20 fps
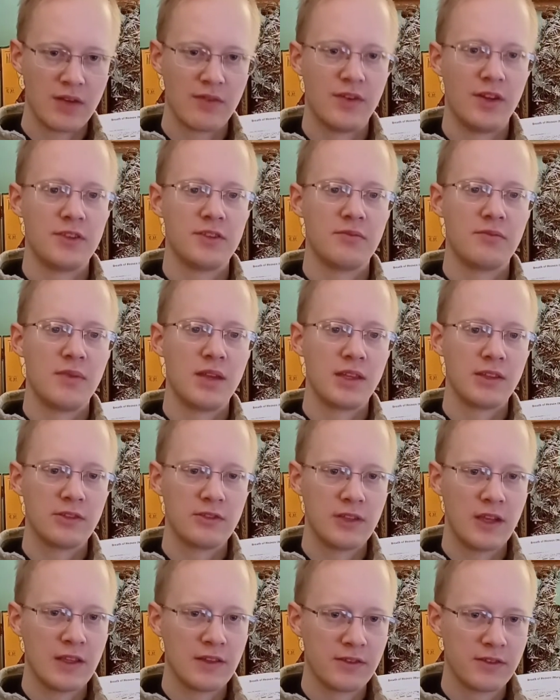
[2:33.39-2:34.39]
If it doesn't make
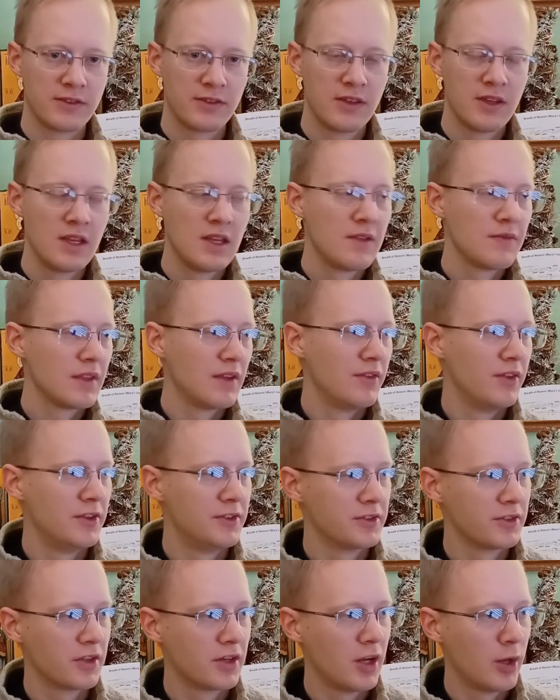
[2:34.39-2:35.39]
sense, if it
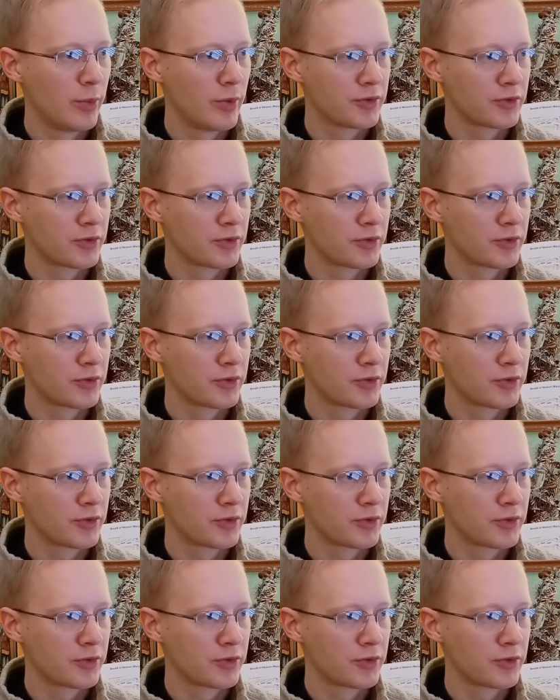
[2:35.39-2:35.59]
isn't going to help